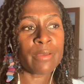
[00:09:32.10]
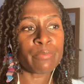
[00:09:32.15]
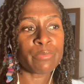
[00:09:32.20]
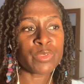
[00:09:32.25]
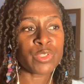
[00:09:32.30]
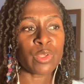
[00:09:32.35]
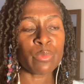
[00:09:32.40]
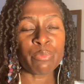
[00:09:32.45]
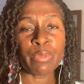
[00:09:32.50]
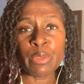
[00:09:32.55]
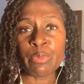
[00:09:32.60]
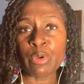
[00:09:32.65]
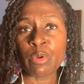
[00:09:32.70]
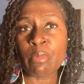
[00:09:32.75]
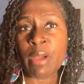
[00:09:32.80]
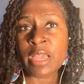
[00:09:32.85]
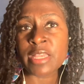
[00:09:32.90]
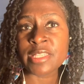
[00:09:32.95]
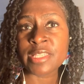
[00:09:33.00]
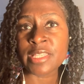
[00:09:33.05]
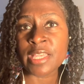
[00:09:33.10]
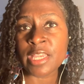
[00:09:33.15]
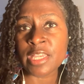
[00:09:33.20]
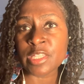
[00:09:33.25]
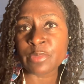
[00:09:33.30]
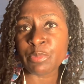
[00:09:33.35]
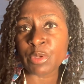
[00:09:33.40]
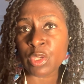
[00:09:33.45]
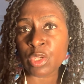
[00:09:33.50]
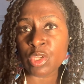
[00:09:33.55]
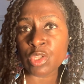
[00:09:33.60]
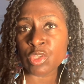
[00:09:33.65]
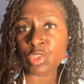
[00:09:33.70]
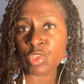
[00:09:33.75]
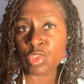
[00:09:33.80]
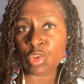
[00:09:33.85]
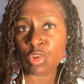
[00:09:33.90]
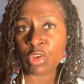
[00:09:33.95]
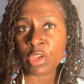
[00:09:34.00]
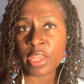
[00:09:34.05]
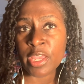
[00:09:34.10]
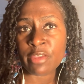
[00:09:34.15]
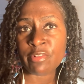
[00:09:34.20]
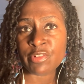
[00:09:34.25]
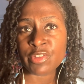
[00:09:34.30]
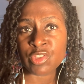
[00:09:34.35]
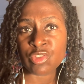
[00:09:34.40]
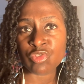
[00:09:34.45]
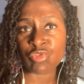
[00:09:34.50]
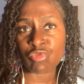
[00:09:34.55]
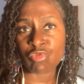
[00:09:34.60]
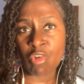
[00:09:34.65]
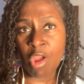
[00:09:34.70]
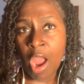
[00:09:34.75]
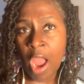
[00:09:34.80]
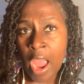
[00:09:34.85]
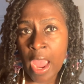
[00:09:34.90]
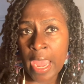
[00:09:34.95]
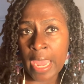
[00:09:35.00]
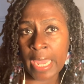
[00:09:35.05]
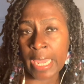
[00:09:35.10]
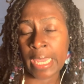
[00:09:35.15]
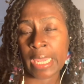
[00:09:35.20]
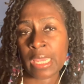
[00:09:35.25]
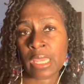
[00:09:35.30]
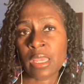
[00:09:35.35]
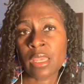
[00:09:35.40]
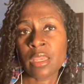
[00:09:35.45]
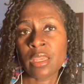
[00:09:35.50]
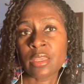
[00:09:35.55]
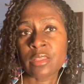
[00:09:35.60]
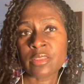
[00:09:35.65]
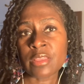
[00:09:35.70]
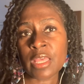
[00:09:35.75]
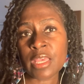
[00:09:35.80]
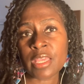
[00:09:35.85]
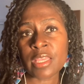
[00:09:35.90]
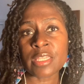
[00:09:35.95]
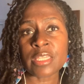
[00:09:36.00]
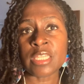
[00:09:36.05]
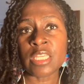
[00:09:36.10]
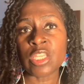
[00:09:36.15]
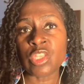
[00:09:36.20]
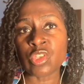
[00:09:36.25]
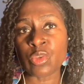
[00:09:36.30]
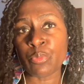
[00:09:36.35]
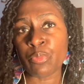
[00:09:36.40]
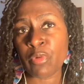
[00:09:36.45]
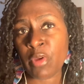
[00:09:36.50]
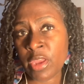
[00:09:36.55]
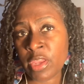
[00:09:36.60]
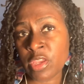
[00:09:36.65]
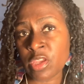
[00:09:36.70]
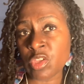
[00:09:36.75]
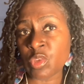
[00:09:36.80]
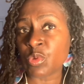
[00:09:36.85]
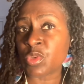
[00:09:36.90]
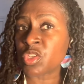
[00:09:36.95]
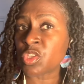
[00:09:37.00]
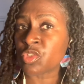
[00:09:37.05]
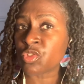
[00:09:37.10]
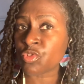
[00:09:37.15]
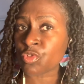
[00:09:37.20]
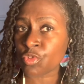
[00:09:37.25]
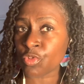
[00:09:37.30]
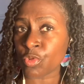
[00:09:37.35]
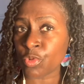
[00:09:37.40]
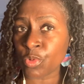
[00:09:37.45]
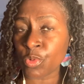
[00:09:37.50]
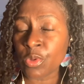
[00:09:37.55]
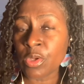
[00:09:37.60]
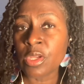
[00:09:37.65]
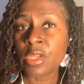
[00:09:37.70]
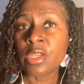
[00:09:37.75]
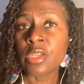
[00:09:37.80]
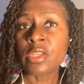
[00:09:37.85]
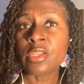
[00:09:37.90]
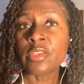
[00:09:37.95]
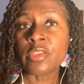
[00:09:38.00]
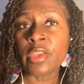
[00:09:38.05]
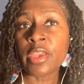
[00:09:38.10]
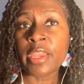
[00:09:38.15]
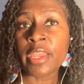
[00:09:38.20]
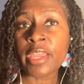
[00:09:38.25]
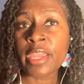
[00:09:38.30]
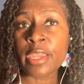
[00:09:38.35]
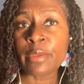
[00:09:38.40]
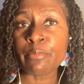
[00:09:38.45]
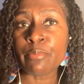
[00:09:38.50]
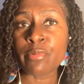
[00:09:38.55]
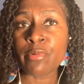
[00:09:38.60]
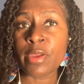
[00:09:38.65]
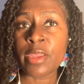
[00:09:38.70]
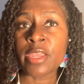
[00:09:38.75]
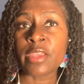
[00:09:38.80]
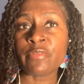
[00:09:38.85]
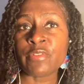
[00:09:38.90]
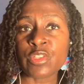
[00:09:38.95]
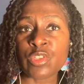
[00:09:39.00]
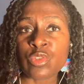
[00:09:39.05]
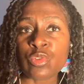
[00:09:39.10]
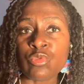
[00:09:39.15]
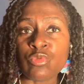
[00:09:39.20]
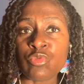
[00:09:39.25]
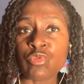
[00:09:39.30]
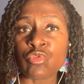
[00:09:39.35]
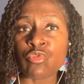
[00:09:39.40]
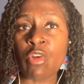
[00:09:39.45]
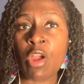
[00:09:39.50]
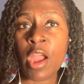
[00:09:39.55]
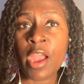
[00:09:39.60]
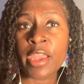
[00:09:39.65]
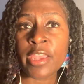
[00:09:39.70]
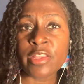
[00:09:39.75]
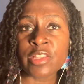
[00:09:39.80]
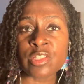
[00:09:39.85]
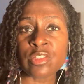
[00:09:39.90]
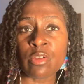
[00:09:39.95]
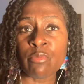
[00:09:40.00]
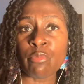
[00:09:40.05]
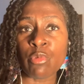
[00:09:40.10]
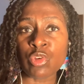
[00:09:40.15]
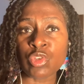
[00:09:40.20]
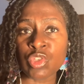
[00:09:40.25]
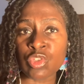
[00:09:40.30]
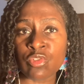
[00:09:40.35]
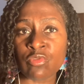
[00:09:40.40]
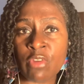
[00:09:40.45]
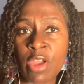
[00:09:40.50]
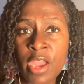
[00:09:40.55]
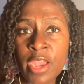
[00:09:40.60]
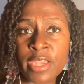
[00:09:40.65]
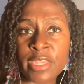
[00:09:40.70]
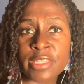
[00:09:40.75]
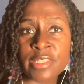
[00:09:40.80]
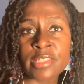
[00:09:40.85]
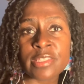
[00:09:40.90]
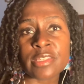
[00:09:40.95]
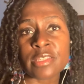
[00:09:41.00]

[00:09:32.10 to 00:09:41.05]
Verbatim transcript: Some people might say it's because your hair is dry. That can lead to breakage, which is true. Your hair can break if it's too dry, it's not moisturized.